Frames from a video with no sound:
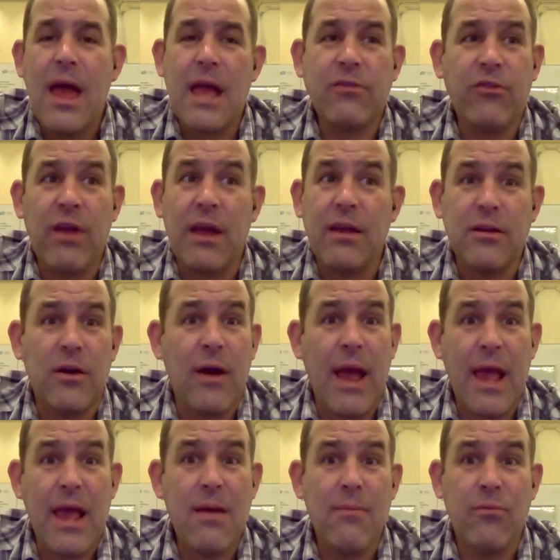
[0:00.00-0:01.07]
It's, uh, you know,
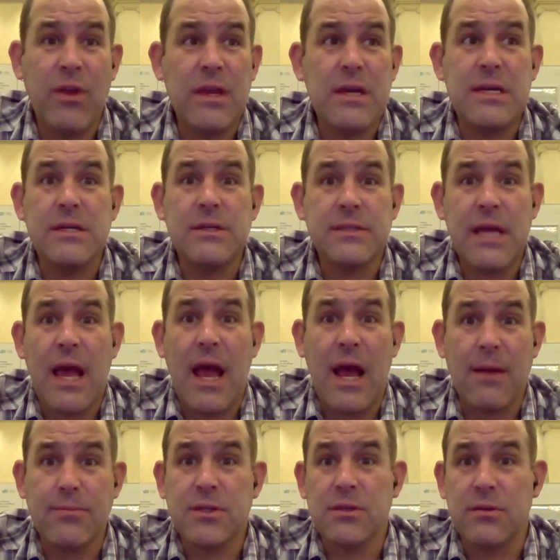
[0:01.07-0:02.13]
AMD is
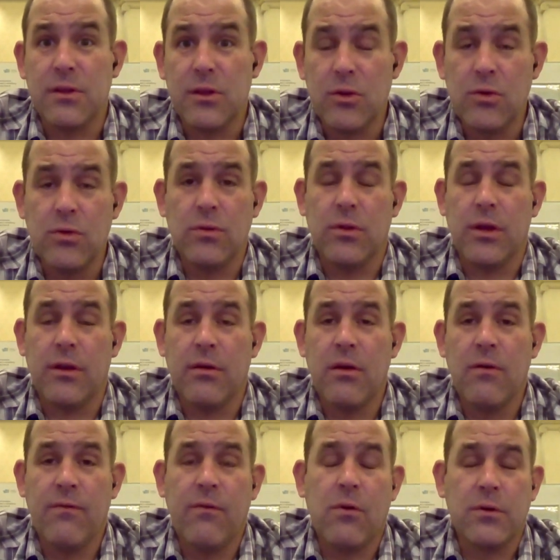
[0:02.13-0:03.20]
absolutely
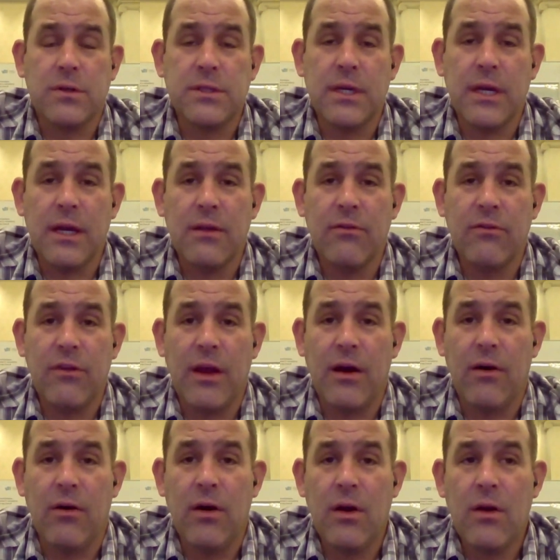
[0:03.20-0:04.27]
forcing
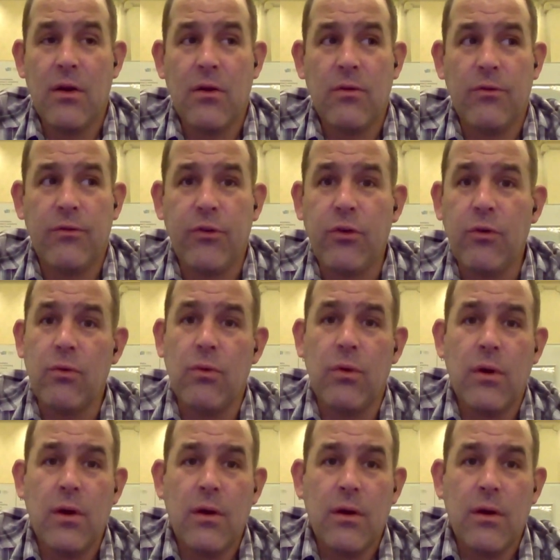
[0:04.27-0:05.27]
Intel to,